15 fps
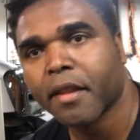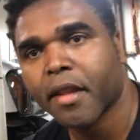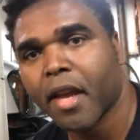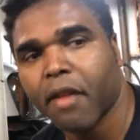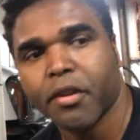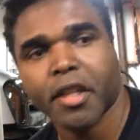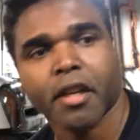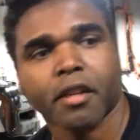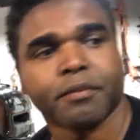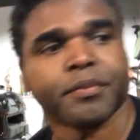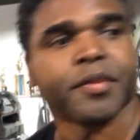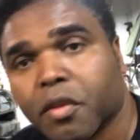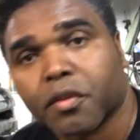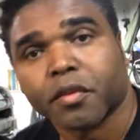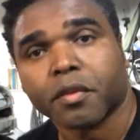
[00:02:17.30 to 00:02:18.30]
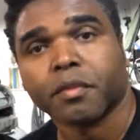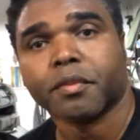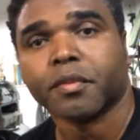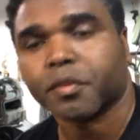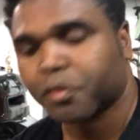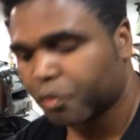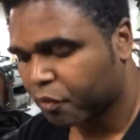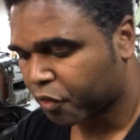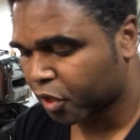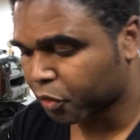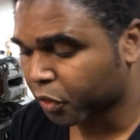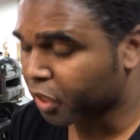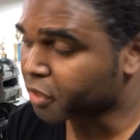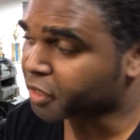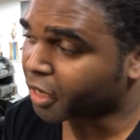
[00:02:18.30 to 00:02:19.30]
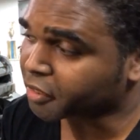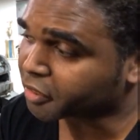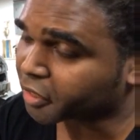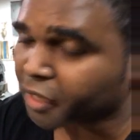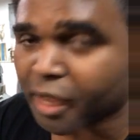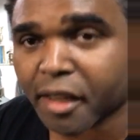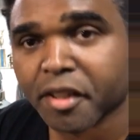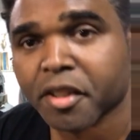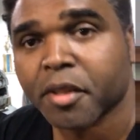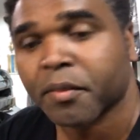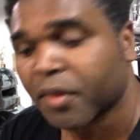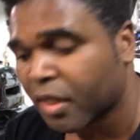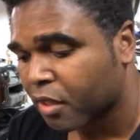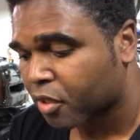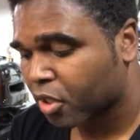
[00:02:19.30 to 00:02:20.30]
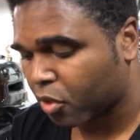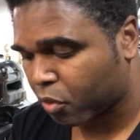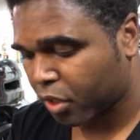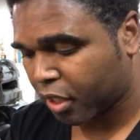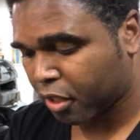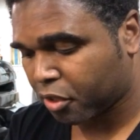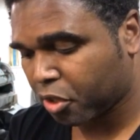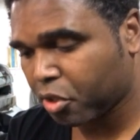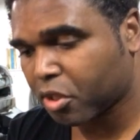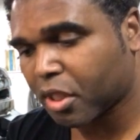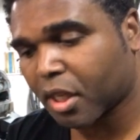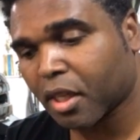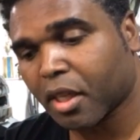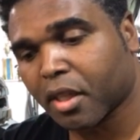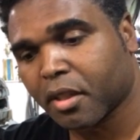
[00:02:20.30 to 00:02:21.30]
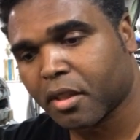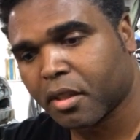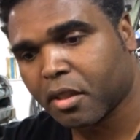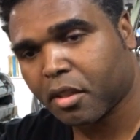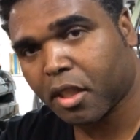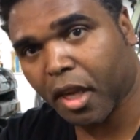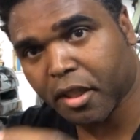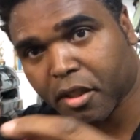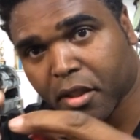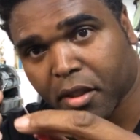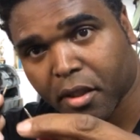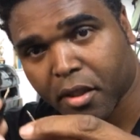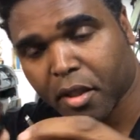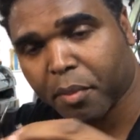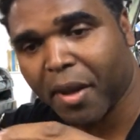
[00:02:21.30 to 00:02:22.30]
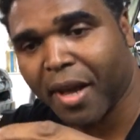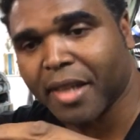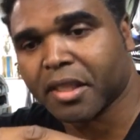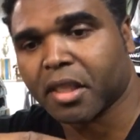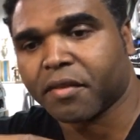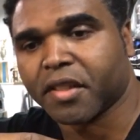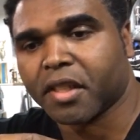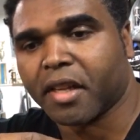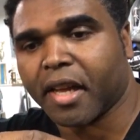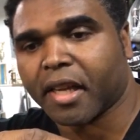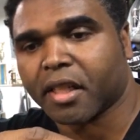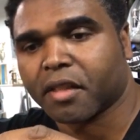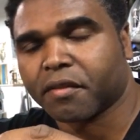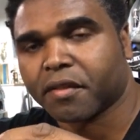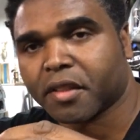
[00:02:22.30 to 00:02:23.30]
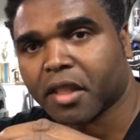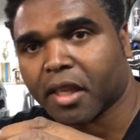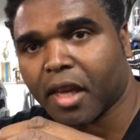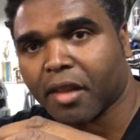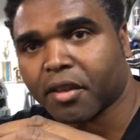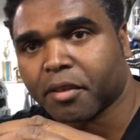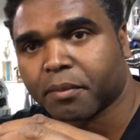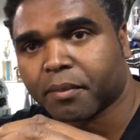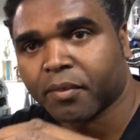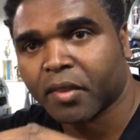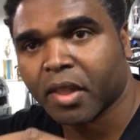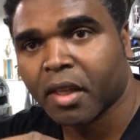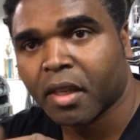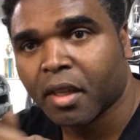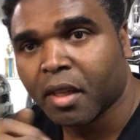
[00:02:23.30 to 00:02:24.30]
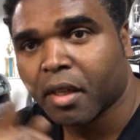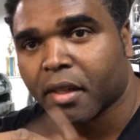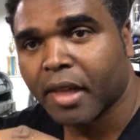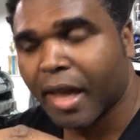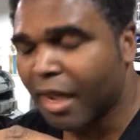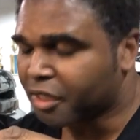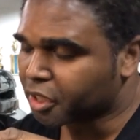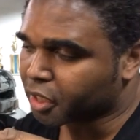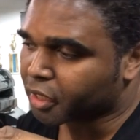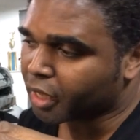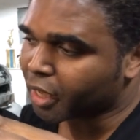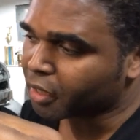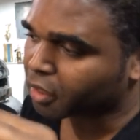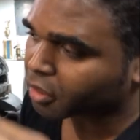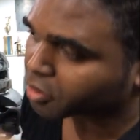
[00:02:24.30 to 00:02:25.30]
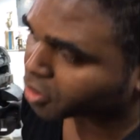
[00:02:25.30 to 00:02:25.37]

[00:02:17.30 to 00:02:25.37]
There we go. First, we're gonna test the gauge. So what I'm gonna do is I'm gonna touch the positive and the negative together. Now I should get a